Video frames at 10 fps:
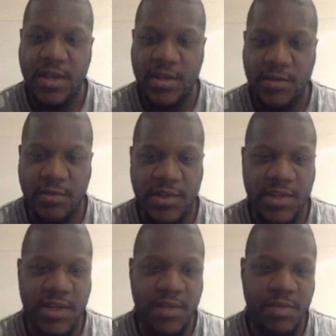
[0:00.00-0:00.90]
so we can
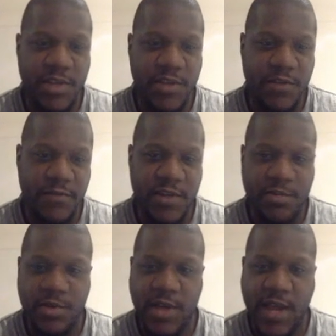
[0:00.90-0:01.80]
see the potential for this.
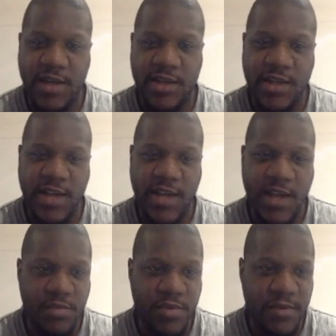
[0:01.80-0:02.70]
But can this take
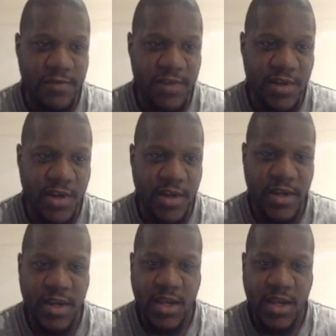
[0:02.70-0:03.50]
out the previous high?